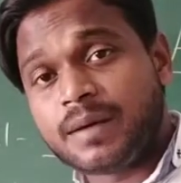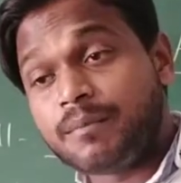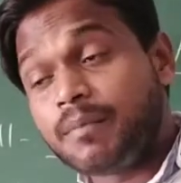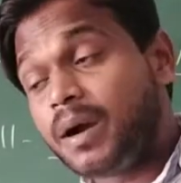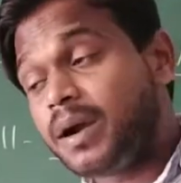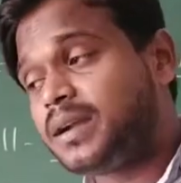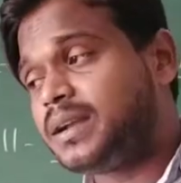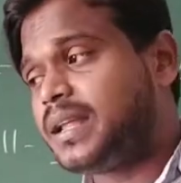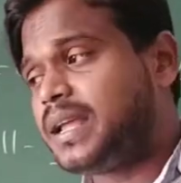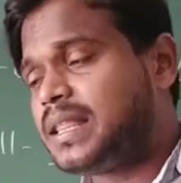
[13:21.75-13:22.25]

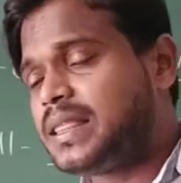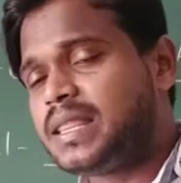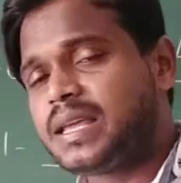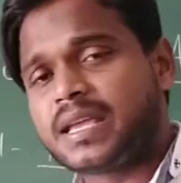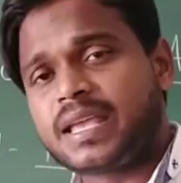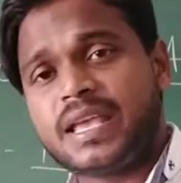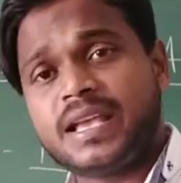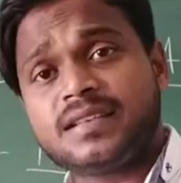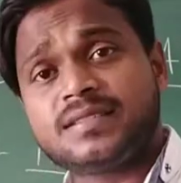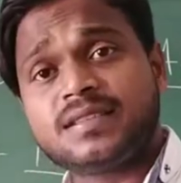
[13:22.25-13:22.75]
but in the
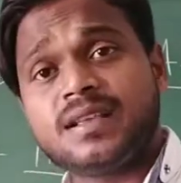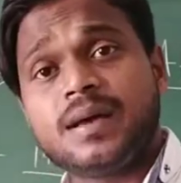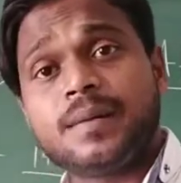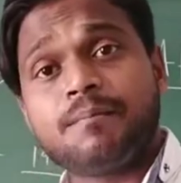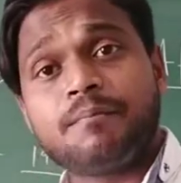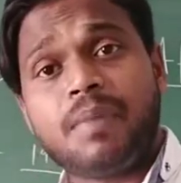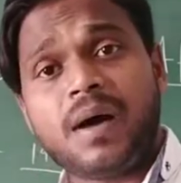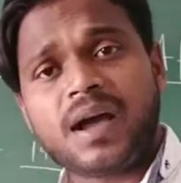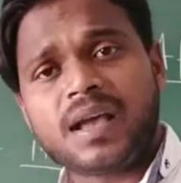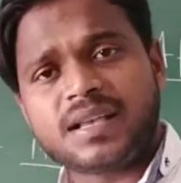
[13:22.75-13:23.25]
case
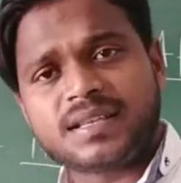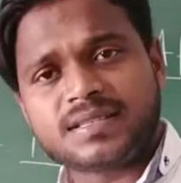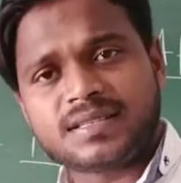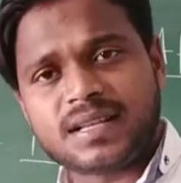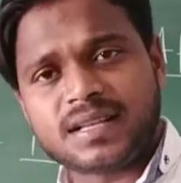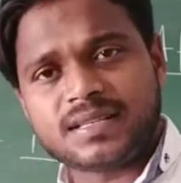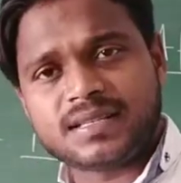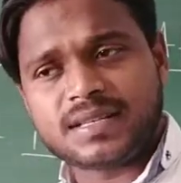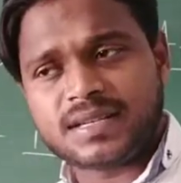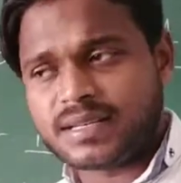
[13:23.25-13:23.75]

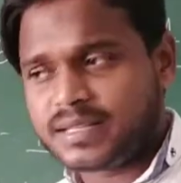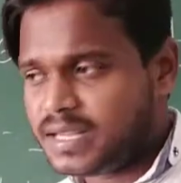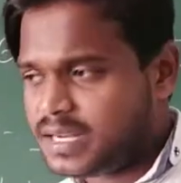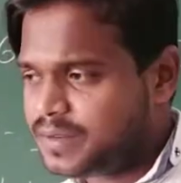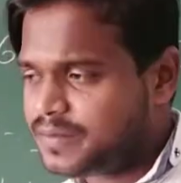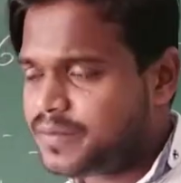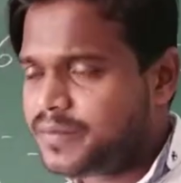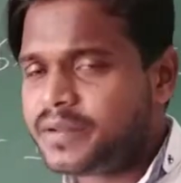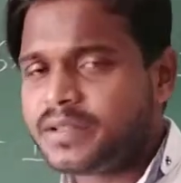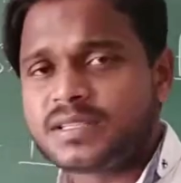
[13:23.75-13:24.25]
Pakistan said that
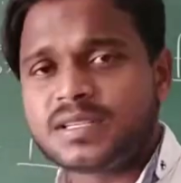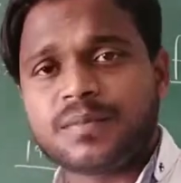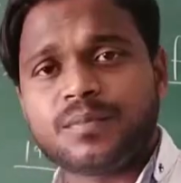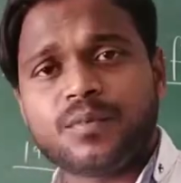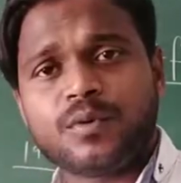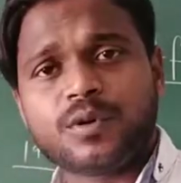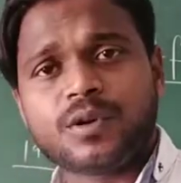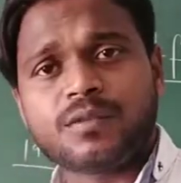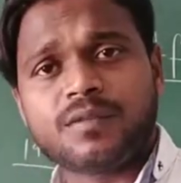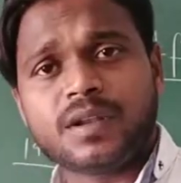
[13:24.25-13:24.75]
we will
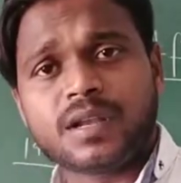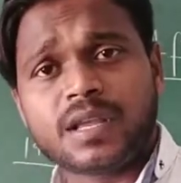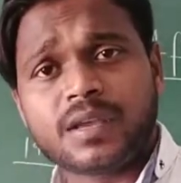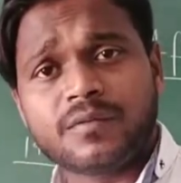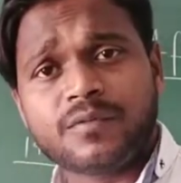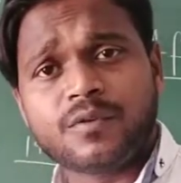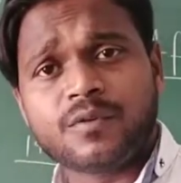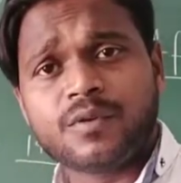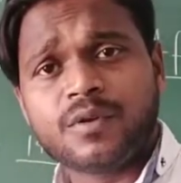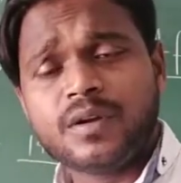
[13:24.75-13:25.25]
support you, we will give